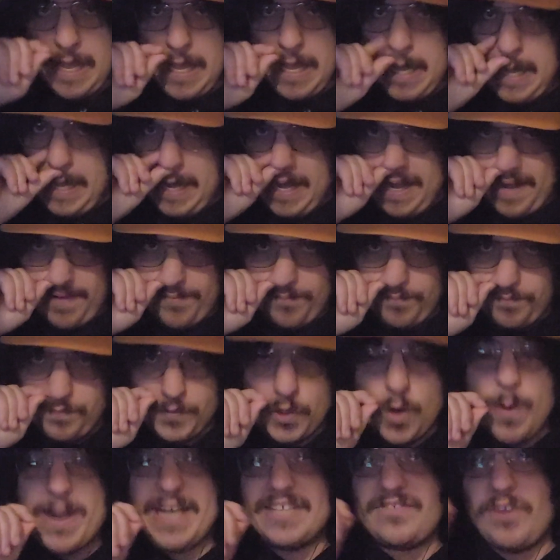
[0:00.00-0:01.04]

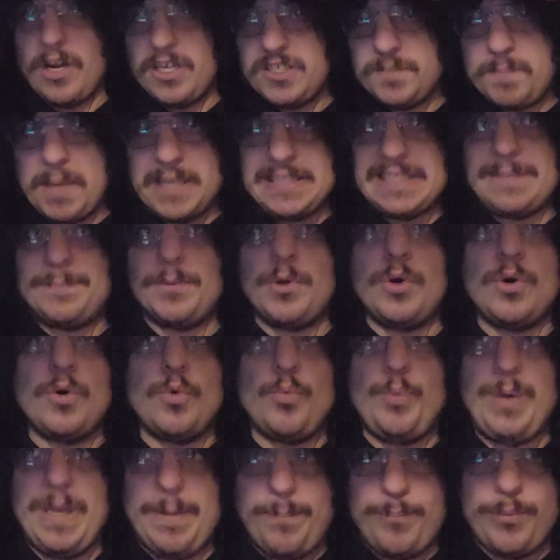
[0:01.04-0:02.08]
going as far as possible,
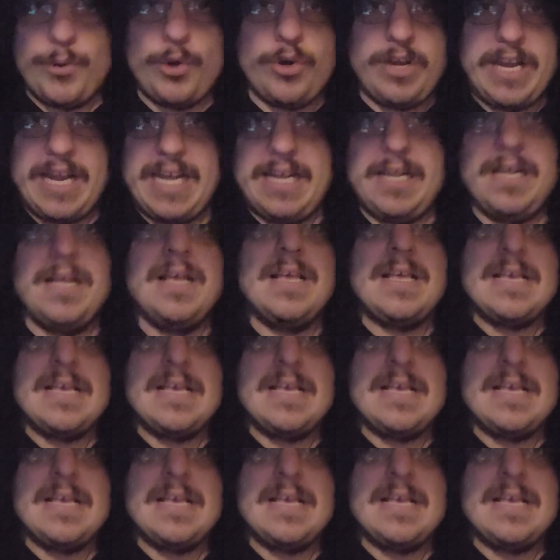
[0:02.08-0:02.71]
rebirthing,